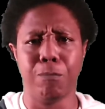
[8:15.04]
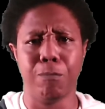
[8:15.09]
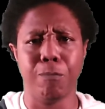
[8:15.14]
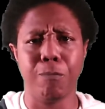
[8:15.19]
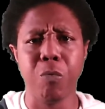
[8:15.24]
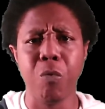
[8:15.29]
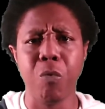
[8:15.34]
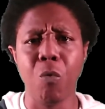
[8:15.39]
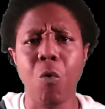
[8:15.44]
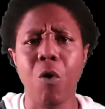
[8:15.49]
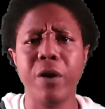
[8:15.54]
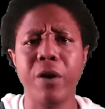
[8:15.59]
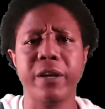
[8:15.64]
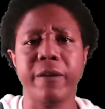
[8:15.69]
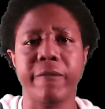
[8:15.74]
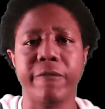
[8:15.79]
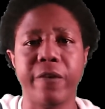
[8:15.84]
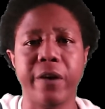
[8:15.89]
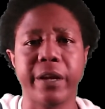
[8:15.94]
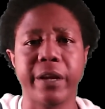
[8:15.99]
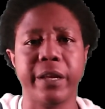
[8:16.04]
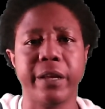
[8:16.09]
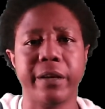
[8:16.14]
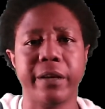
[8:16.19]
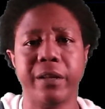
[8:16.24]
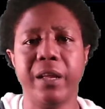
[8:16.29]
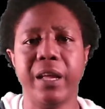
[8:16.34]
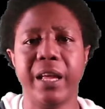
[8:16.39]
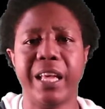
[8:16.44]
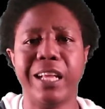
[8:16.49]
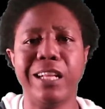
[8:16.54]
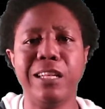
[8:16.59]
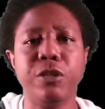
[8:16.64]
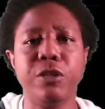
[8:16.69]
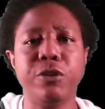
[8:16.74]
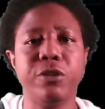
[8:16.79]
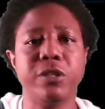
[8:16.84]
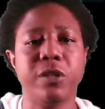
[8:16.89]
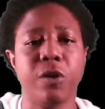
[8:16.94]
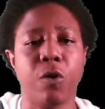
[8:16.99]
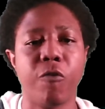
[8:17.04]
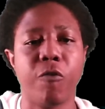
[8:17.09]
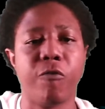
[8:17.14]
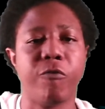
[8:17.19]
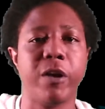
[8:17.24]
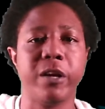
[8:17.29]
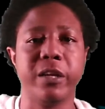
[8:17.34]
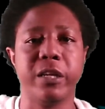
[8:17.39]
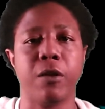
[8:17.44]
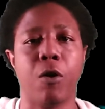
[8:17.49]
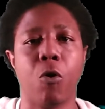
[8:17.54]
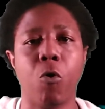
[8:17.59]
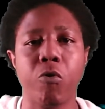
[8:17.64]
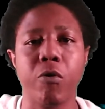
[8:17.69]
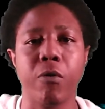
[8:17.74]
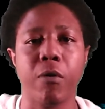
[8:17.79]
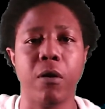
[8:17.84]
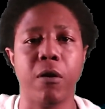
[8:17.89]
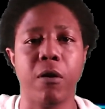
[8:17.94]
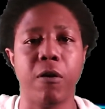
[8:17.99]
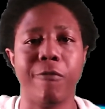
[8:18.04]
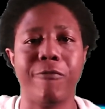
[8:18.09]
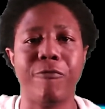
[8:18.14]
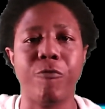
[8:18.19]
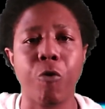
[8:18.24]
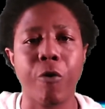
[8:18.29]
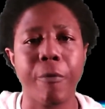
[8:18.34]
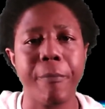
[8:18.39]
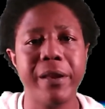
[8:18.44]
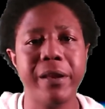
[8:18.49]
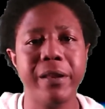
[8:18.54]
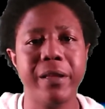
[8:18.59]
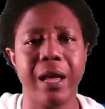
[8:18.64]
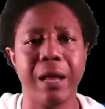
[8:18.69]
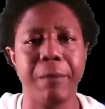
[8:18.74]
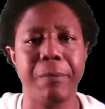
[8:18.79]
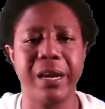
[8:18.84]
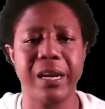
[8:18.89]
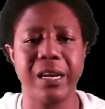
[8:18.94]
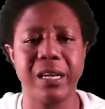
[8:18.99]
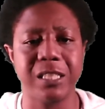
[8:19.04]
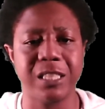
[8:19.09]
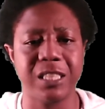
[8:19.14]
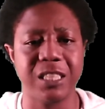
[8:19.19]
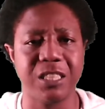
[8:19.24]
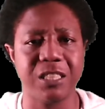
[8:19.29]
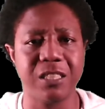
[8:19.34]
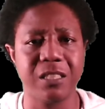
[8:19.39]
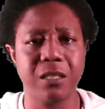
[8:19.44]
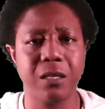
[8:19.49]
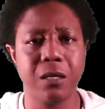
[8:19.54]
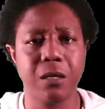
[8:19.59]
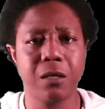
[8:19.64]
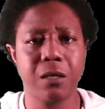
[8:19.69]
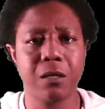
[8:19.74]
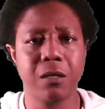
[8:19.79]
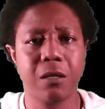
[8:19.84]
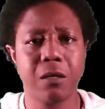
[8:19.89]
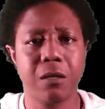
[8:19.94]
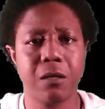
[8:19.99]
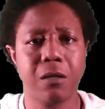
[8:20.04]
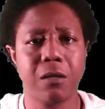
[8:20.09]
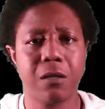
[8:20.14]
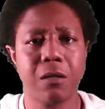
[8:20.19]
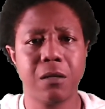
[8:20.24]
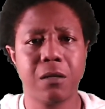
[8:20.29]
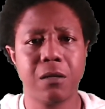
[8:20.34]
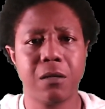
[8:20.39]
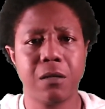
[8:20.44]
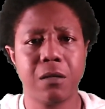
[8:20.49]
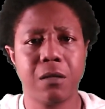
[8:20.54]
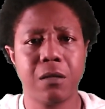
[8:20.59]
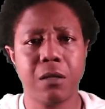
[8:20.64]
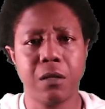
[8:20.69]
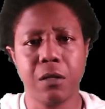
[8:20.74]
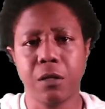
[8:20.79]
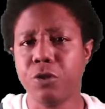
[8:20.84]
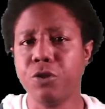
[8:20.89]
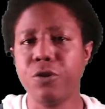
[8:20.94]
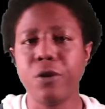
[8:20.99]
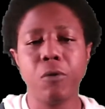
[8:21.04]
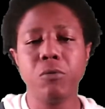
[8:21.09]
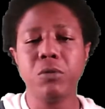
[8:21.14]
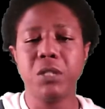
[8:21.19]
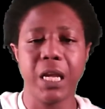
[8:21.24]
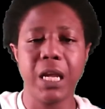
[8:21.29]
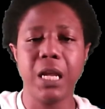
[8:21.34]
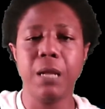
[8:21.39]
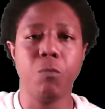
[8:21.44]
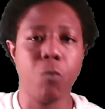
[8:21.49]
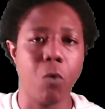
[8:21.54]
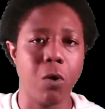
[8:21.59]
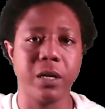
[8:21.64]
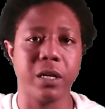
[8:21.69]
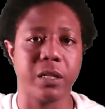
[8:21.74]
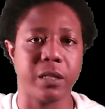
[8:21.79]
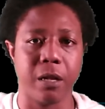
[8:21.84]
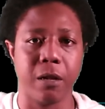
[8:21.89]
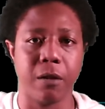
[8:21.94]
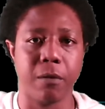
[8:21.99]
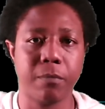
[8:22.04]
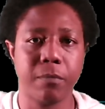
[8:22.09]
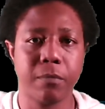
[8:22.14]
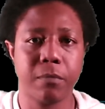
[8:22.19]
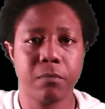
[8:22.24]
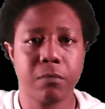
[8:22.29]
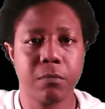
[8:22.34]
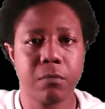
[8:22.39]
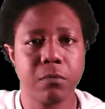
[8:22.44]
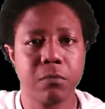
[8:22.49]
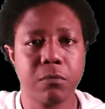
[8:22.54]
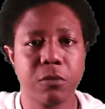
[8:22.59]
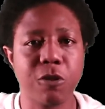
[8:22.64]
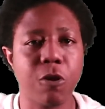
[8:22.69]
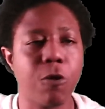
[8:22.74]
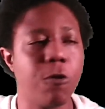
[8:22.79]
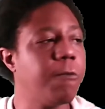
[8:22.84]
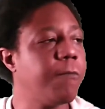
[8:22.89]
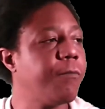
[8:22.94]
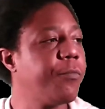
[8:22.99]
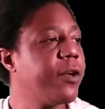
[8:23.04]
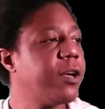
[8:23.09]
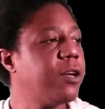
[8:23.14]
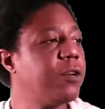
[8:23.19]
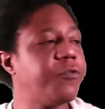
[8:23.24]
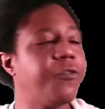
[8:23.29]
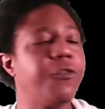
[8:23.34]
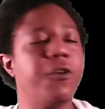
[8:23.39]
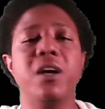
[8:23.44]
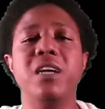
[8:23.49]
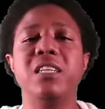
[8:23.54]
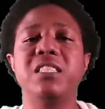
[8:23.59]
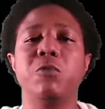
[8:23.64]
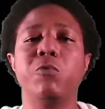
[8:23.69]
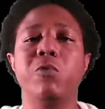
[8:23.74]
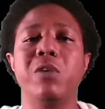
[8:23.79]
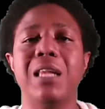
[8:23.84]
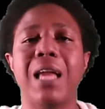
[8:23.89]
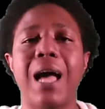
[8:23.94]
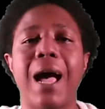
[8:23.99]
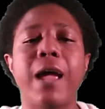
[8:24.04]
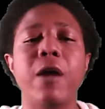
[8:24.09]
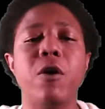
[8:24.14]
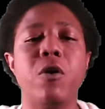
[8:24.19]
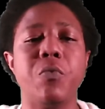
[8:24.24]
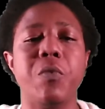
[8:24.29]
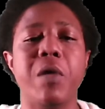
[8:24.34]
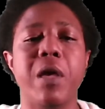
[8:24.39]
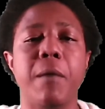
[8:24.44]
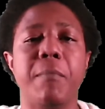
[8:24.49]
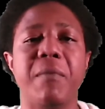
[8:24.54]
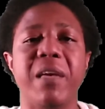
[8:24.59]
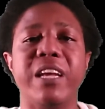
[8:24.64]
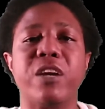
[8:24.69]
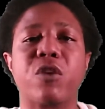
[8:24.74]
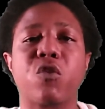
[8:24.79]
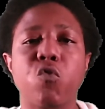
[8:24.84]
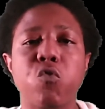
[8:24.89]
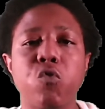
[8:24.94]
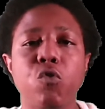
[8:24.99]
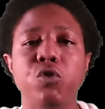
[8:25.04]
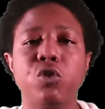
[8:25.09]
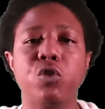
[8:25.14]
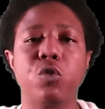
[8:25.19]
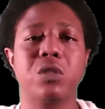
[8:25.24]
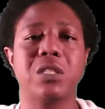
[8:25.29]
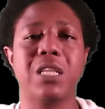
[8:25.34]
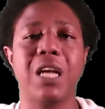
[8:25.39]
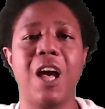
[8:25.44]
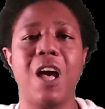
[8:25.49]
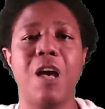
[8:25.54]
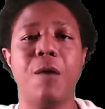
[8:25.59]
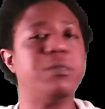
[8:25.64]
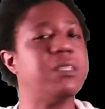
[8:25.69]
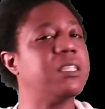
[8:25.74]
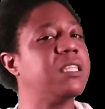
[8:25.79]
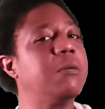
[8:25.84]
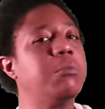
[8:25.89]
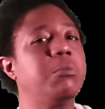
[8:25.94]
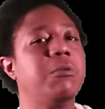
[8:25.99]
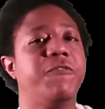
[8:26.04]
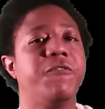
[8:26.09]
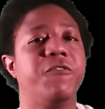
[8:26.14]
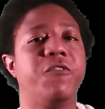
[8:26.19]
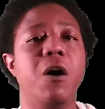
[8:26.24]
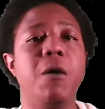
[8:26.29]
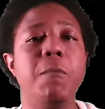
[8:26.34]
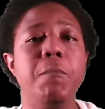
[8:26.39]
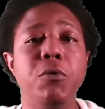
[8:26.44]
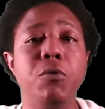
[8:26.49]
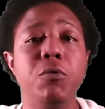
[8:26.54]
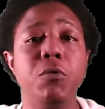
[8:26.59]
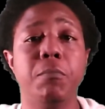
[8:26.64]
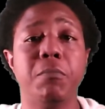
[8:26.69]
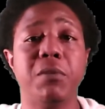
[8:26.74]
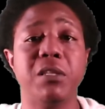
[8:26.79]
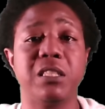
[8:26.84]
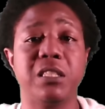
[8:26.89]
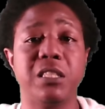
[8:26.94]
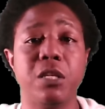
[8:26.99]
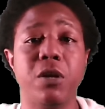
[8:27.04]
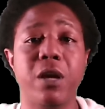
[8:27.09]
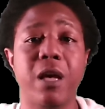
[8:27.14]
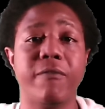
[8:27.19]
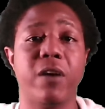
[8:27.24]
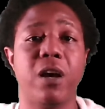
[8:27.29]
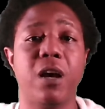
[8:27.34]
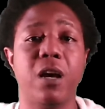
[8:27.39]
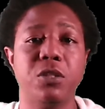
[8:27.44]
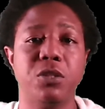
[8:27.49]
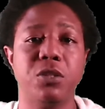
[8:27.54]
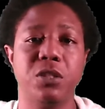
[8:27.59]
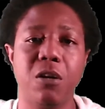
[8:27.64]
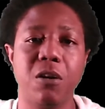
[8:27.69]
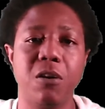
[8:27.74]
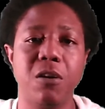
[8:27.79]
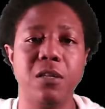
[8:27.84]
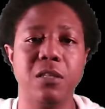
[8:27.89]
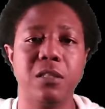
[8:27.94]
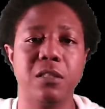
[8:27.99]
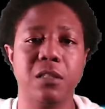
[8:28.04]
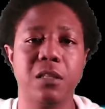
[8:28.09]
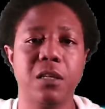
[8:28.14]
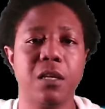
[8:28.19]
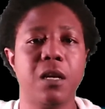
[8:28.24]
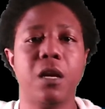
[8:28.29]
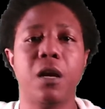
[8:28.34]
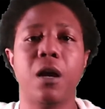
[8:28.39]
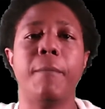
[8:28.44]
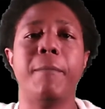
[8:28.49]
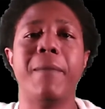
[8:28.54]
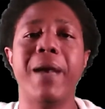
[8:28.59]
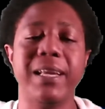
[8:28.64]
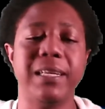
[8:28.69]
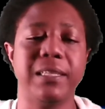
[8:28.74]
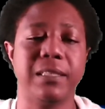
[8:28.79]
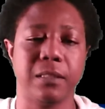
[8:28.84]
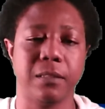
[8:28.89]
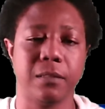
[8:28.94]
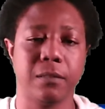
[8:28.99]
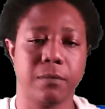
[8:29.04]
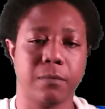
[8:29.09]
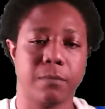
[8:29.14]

wanted fucking Hillard or fucking Foreman at the beginning of this year. No team wanted them. So, for us to rely on them in crucial times and never to fumble but still have 100 yards, amazing.